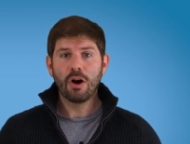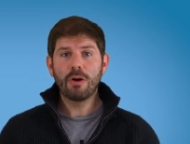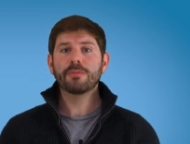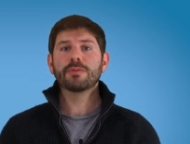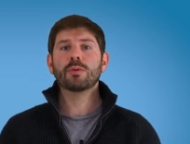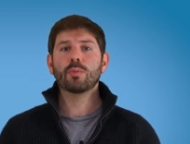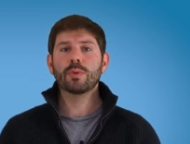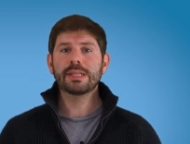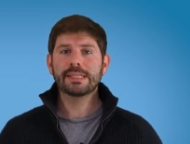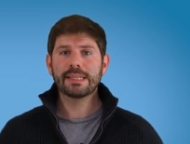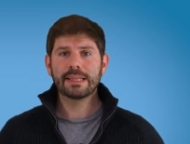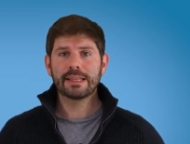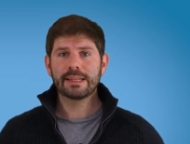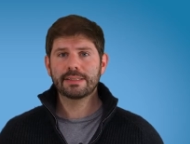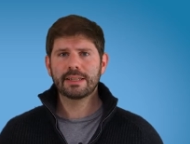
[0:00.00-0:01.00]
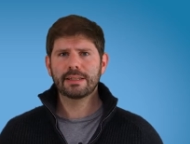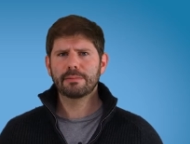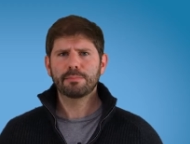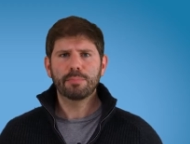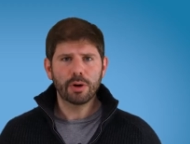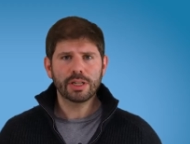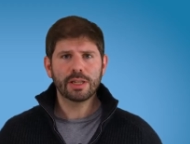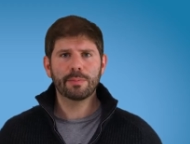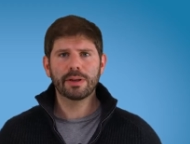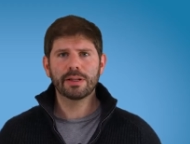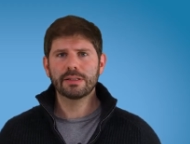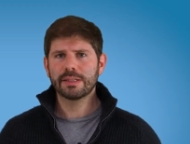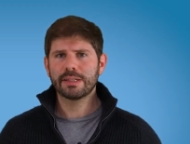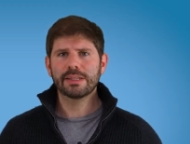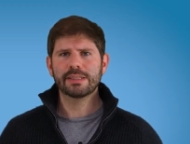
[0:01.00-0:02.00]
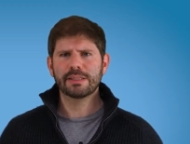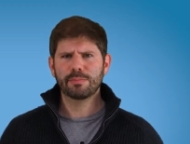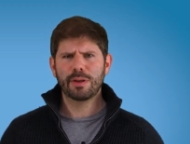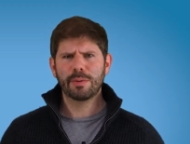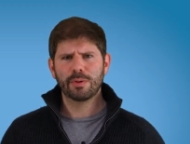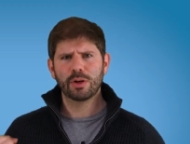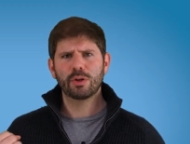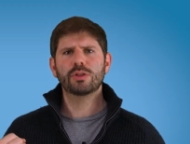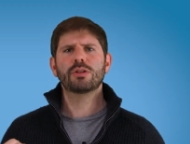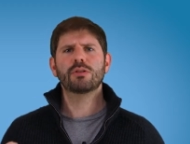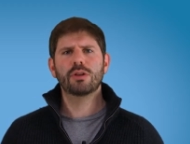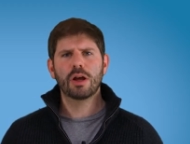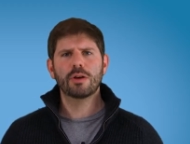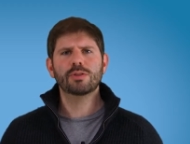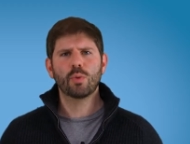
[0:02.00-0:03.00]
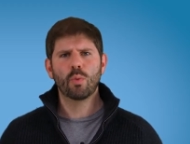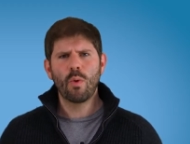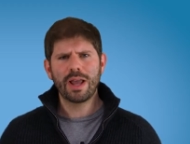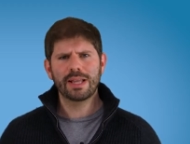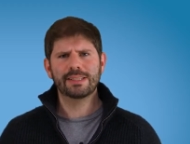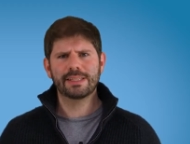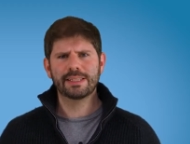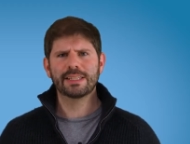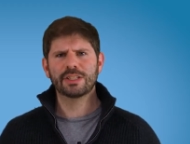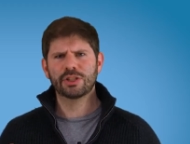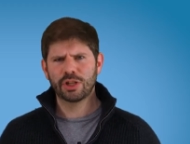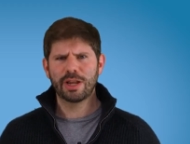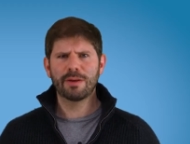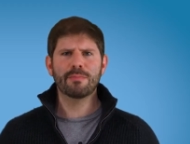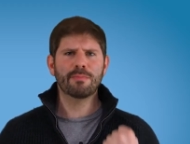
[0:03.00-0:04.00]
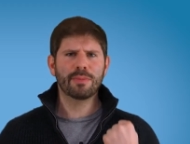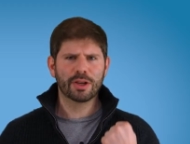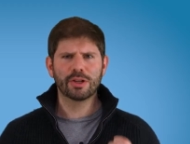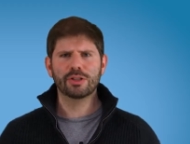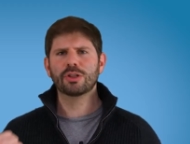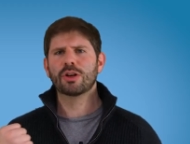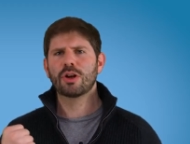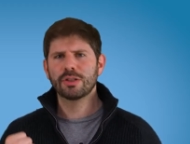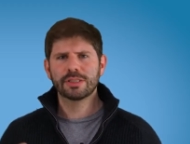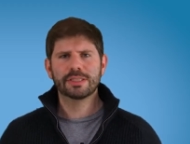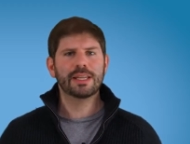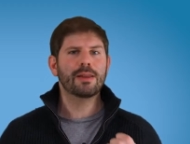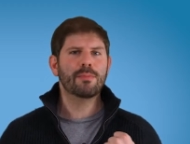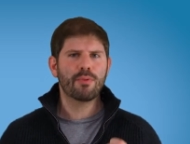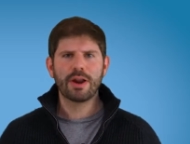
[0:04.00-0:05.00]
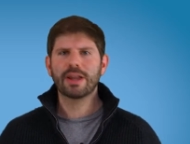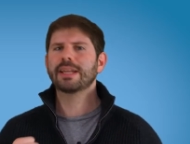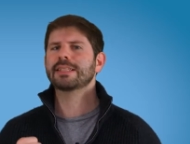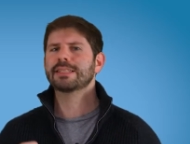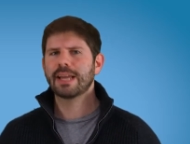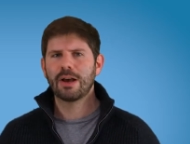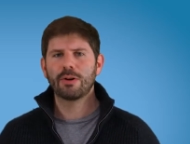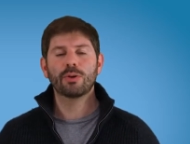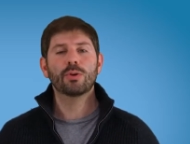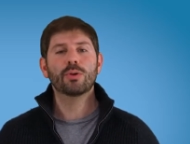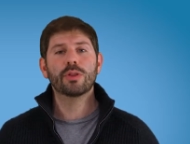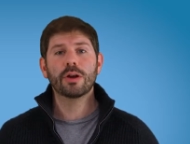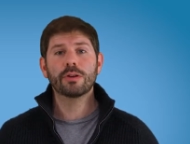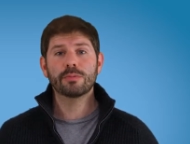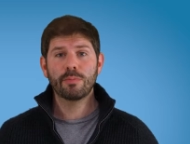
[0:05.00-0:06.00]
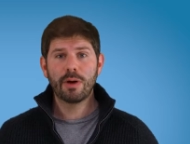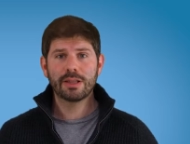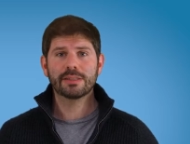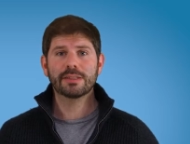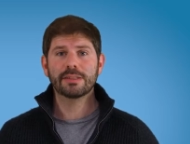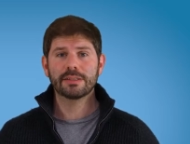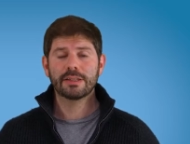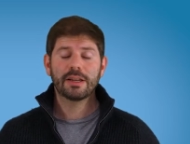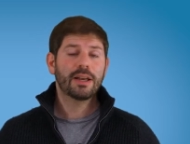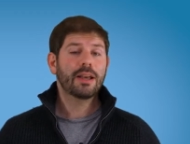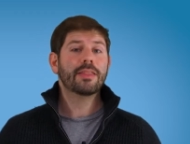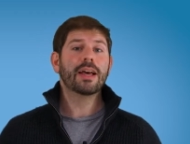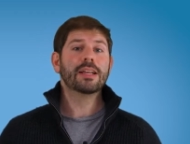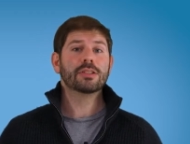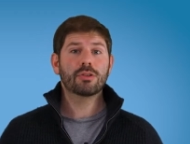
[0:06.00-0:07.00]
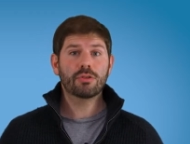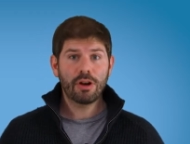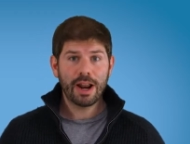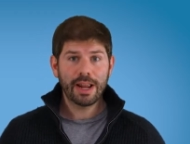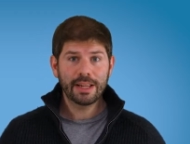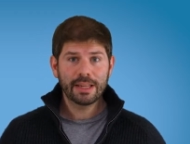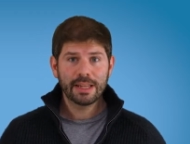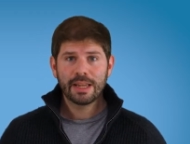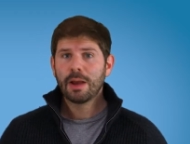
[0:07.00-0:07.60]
Often we see this in bodybuilders and people who do loads of weights at the gym because you're constantly breaking down all those muscles. That's great,